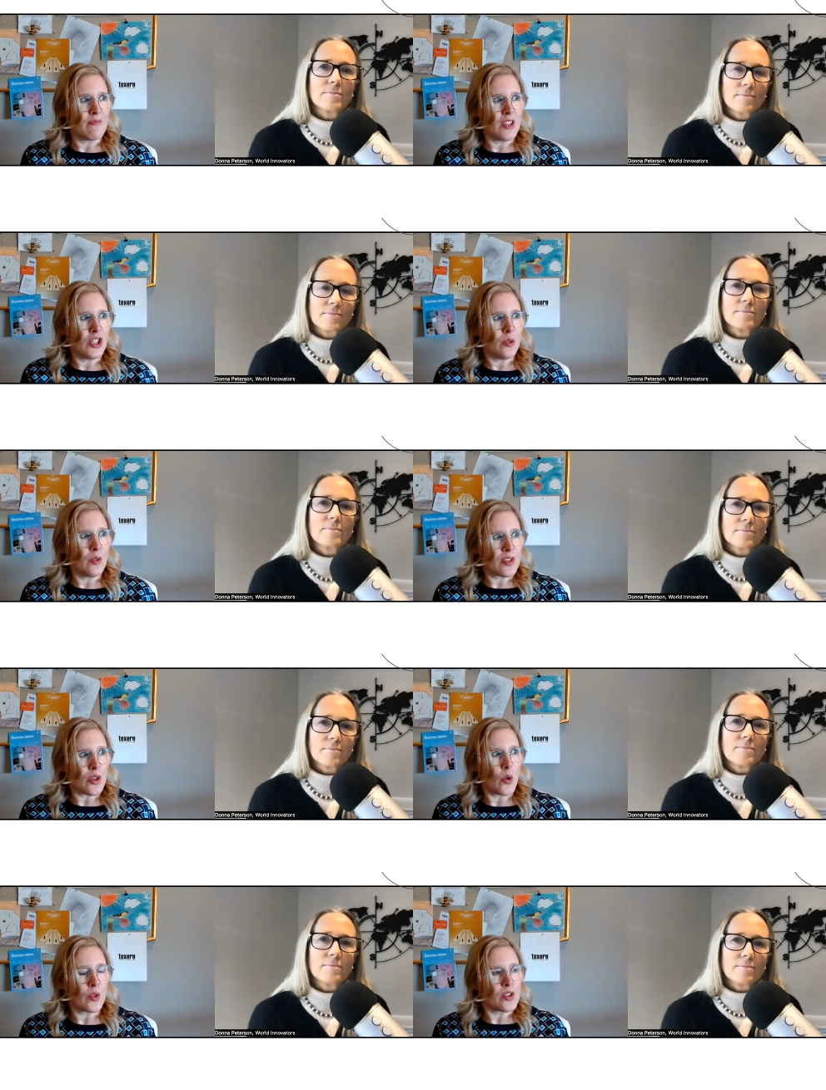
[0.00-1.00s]
Speaker 1: use
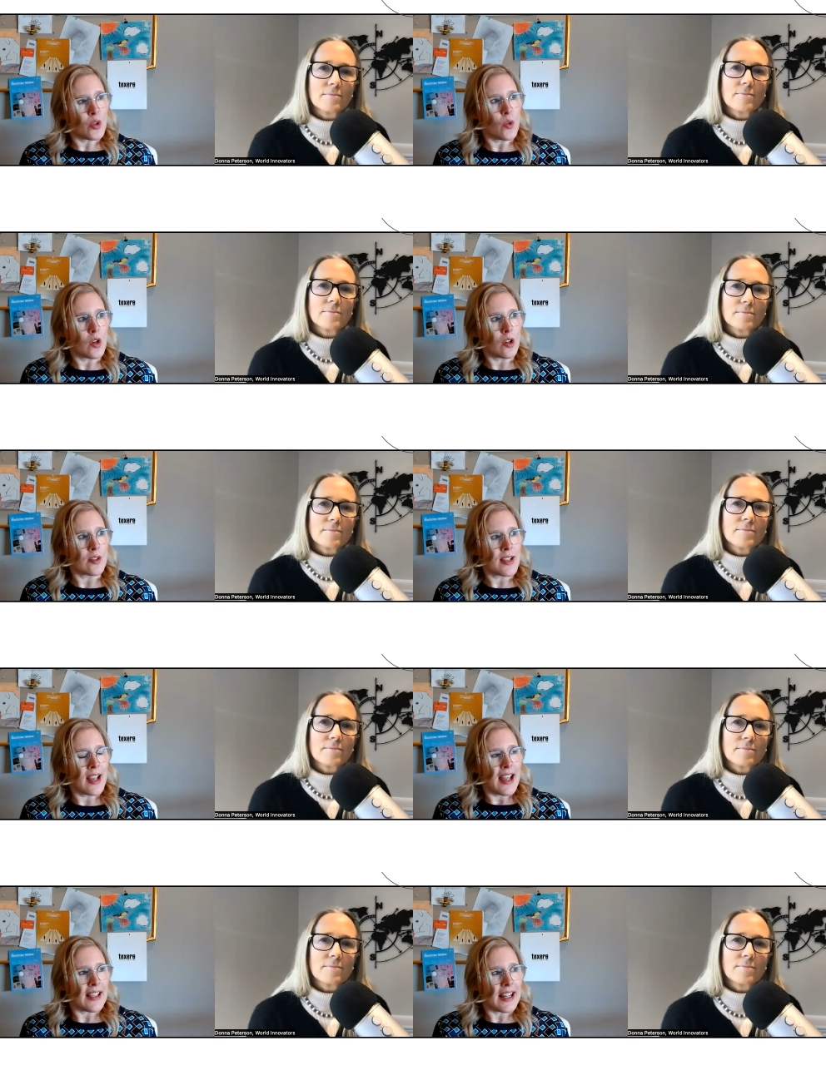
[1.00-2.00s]
those tools.
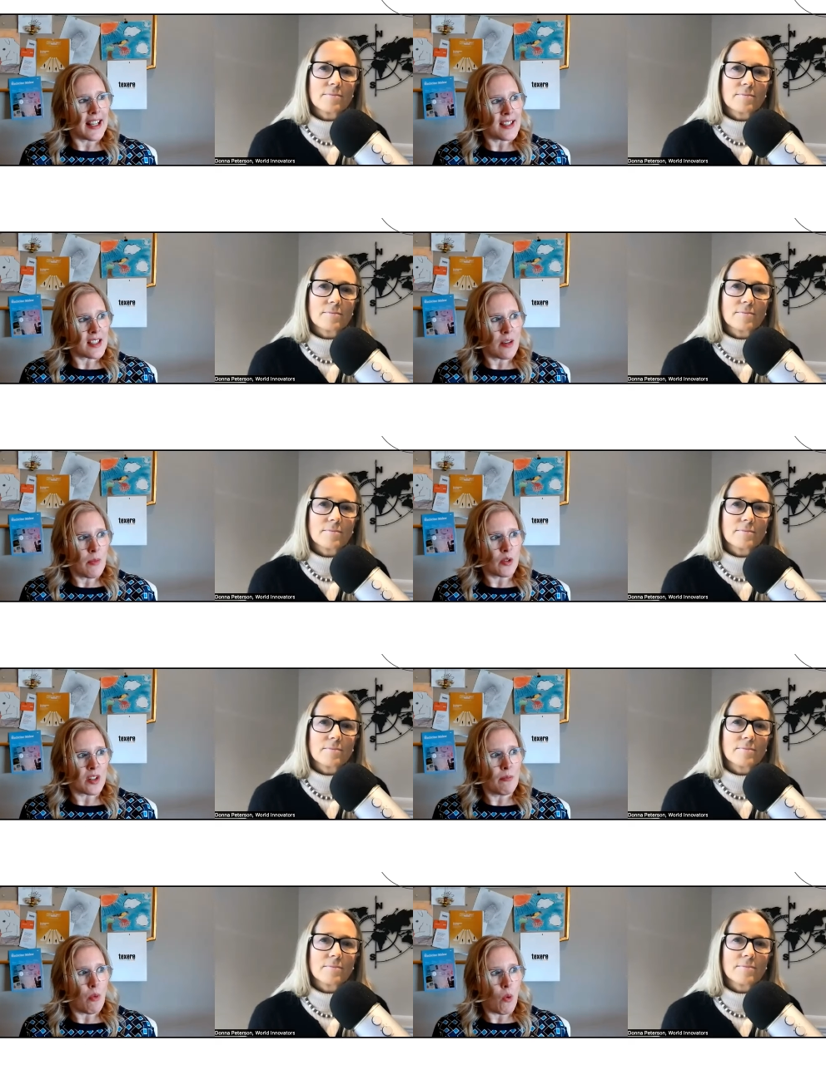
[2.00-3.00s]
And I guess the most
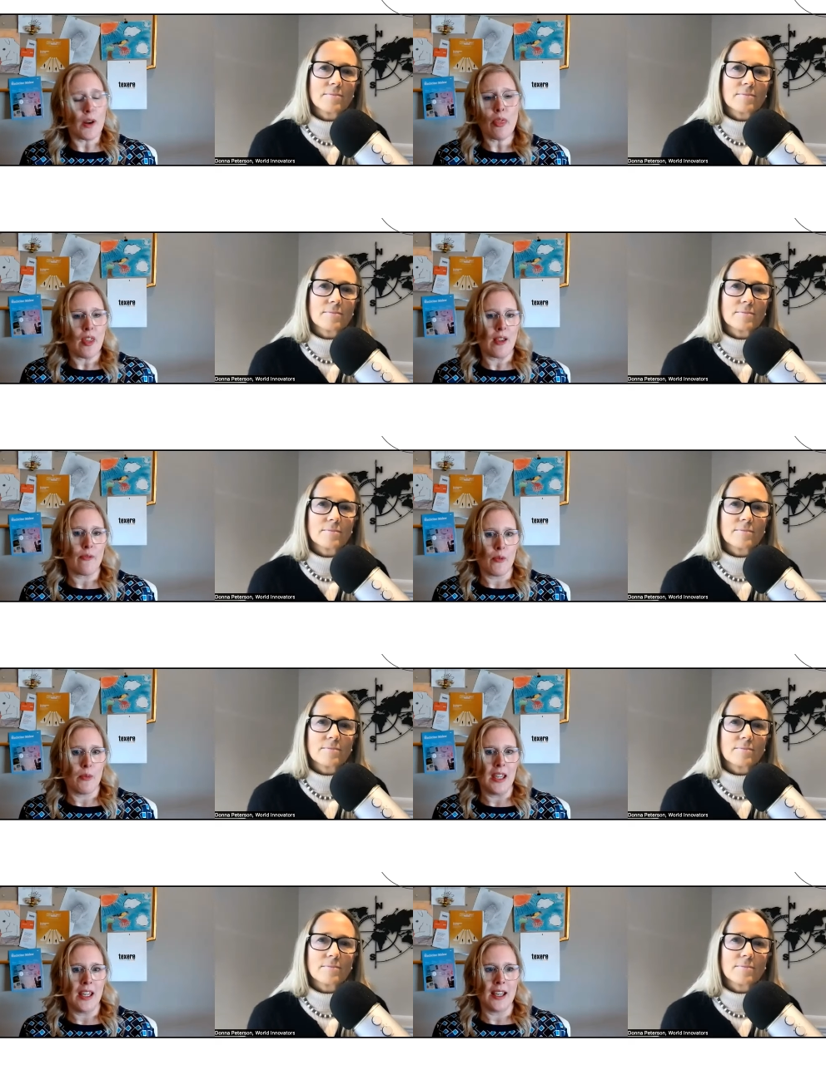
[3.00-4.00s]
important thing for
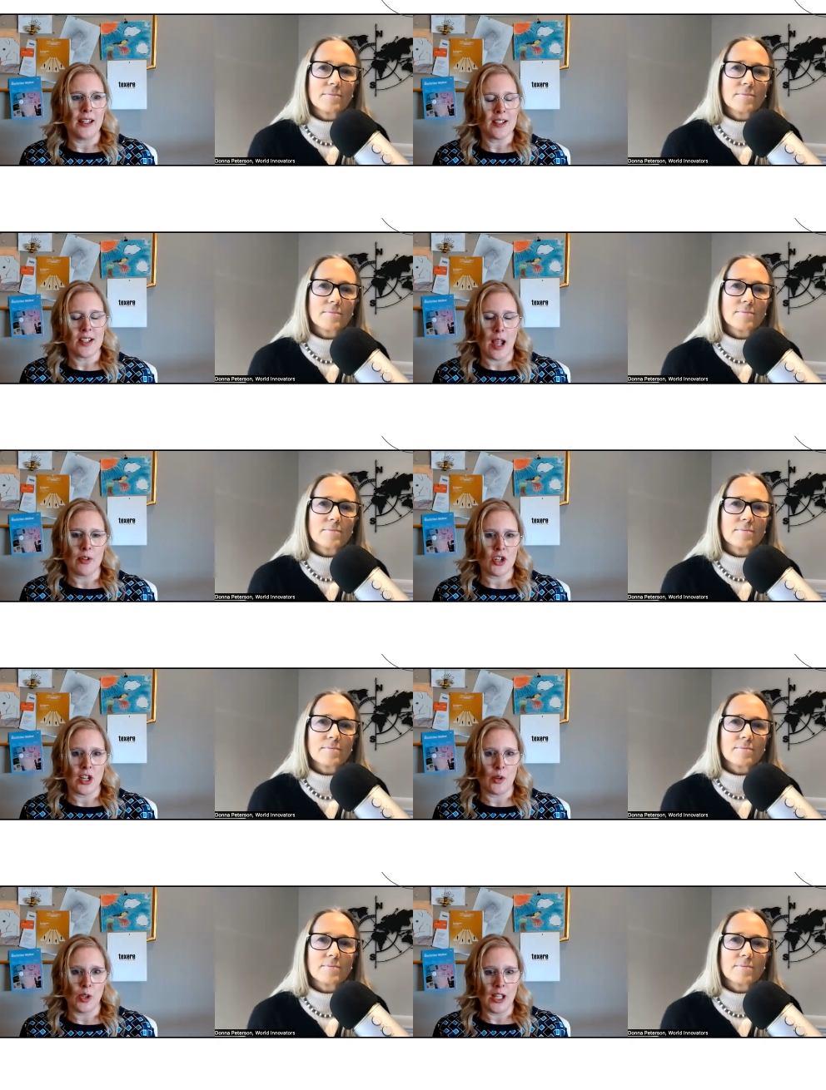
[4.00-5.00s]
me in
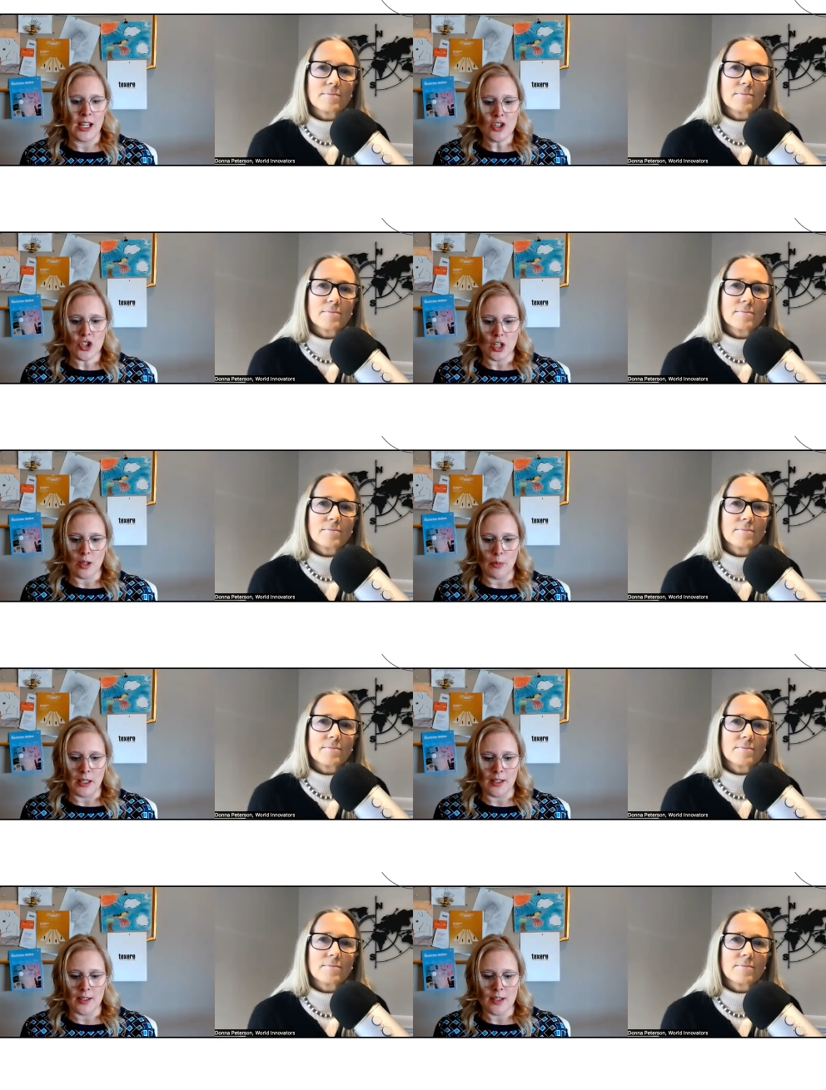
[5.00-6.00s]
establishing a relationship
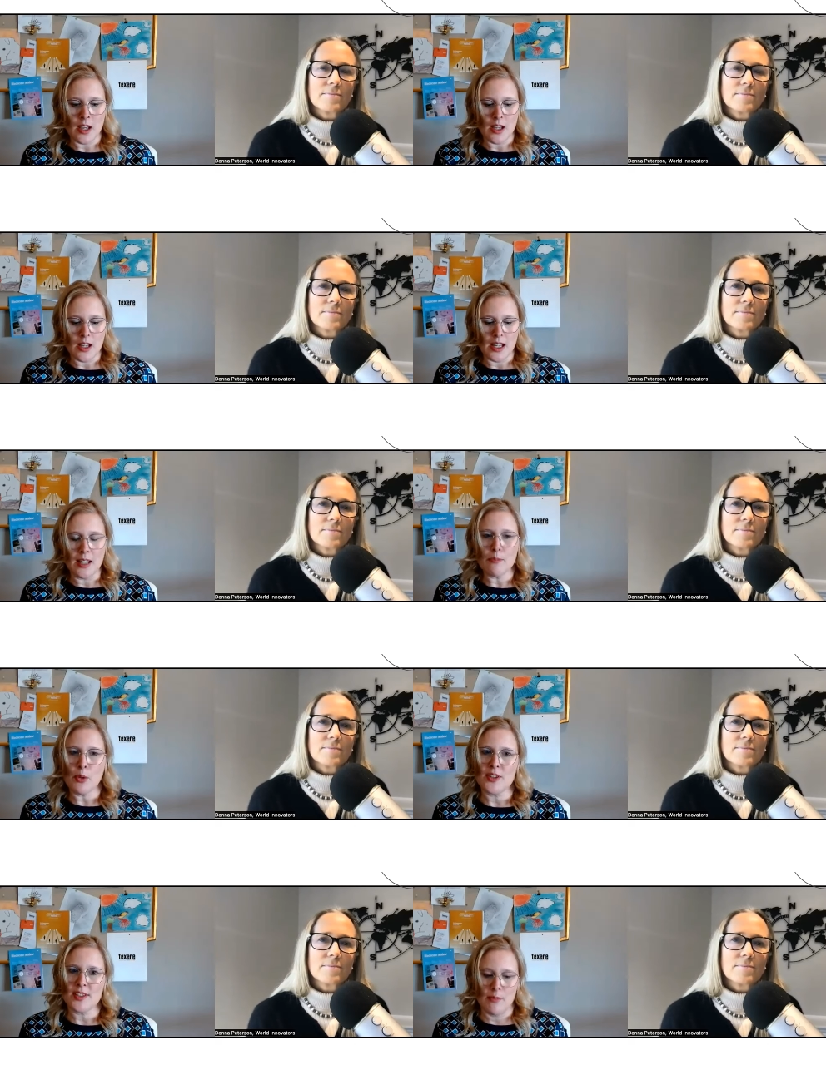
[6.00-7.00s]
is
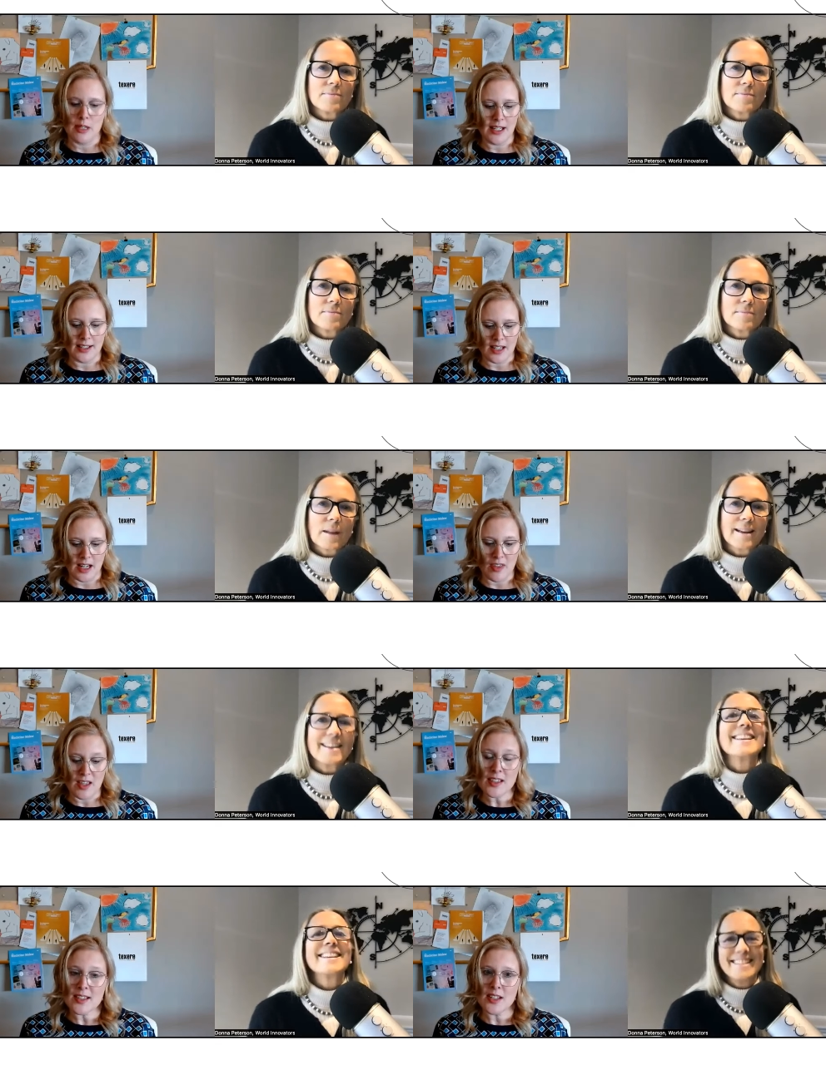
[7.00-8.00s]
in-person meetings. And I
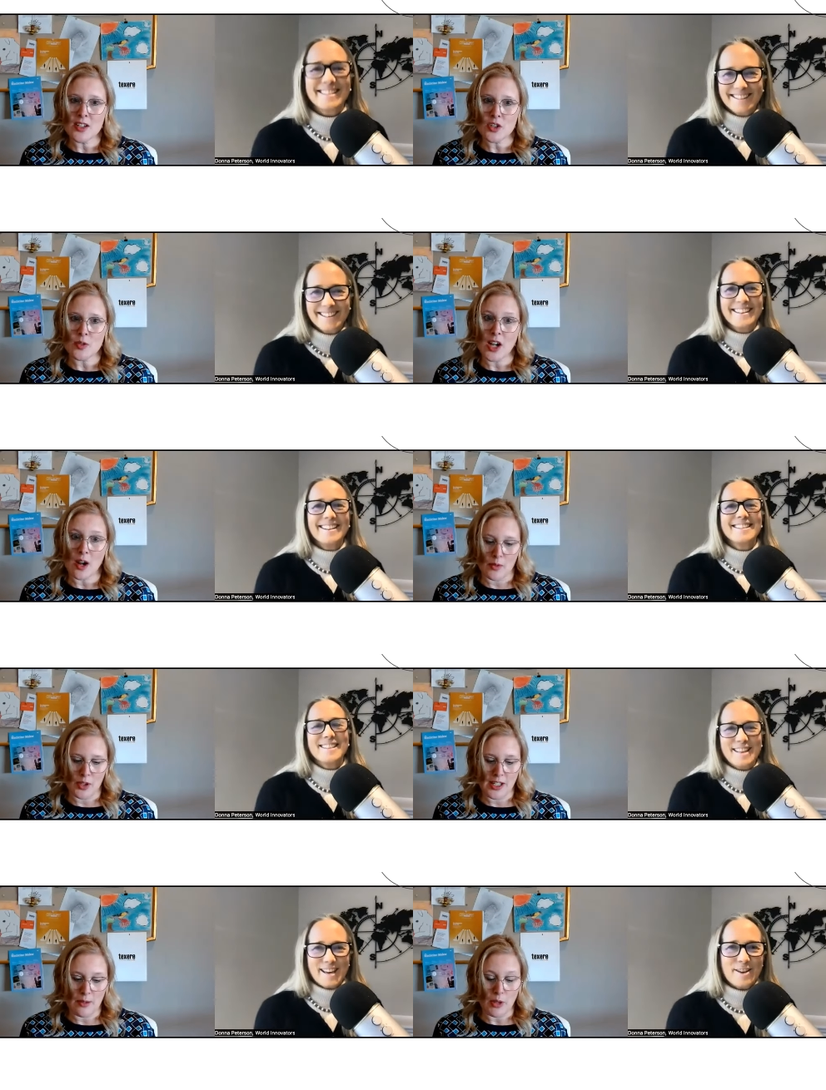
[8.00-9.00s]
think this industry got
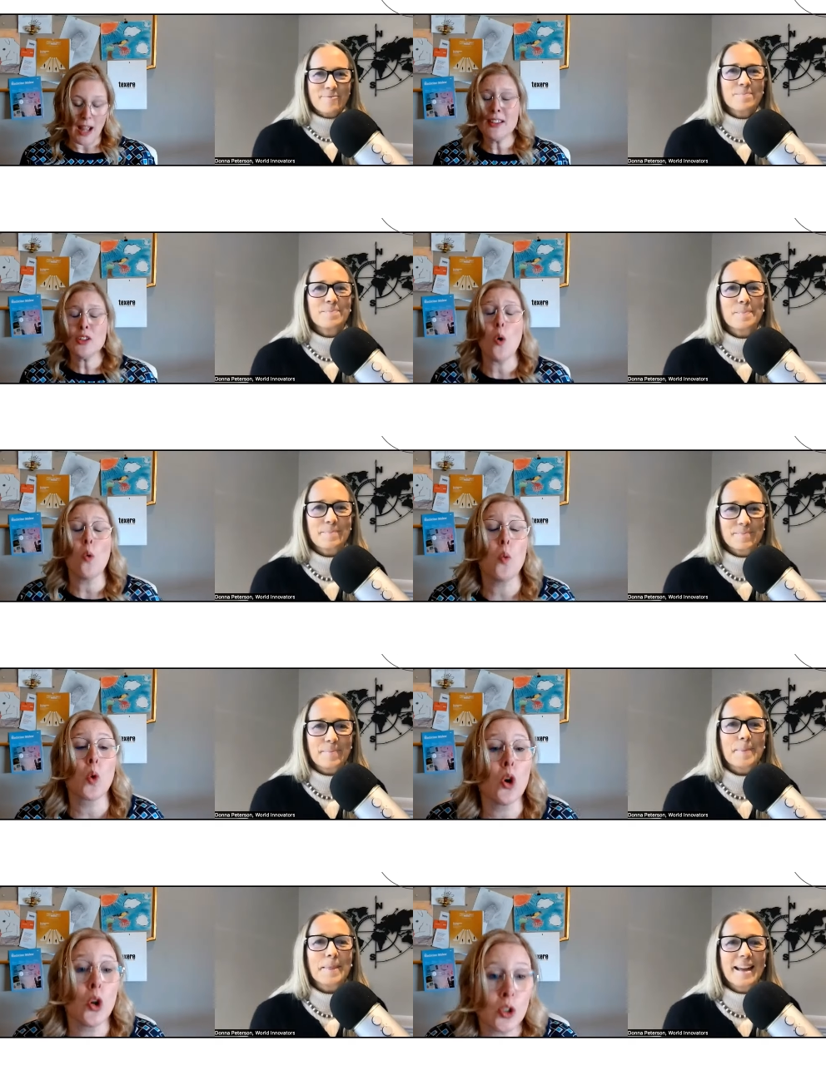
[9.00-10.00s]
really, compl- I think the whole
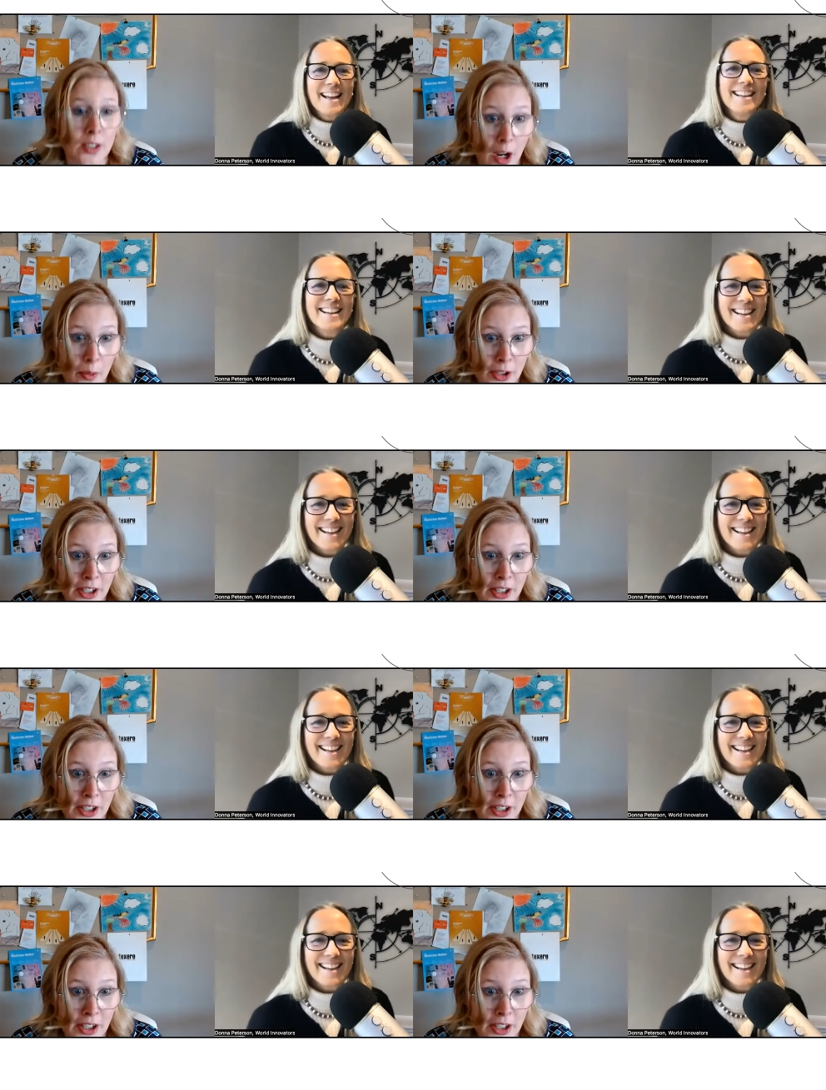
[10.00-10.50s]
world got